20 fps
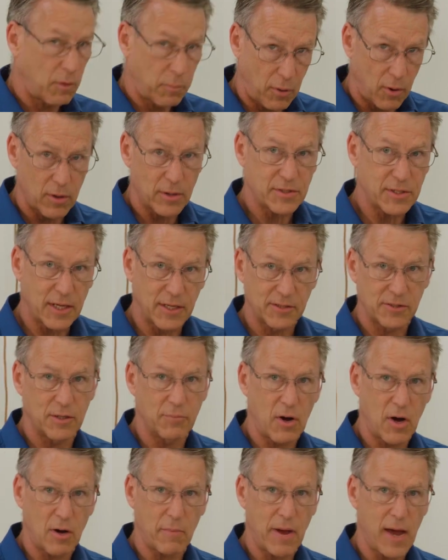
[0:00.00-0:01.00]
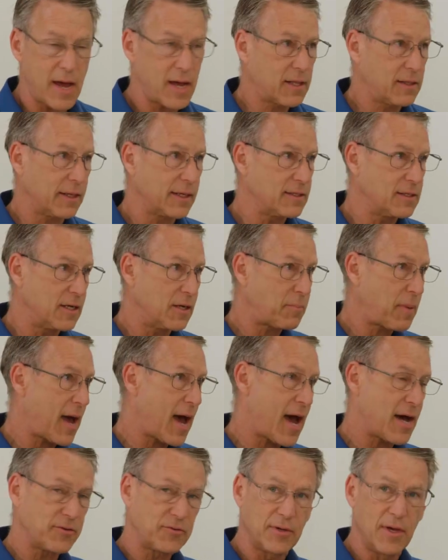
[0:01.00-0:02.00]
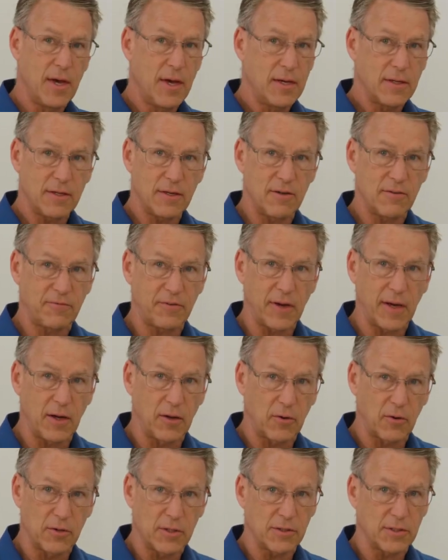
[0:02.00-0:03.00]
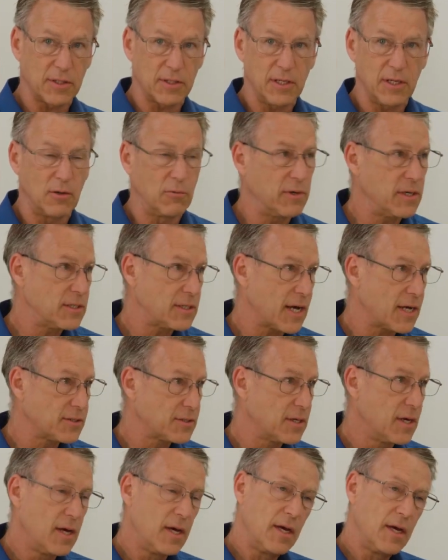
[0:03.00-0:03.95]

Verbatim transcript: report tells them automatically, did it pass, did it fail, or does it need a retest? It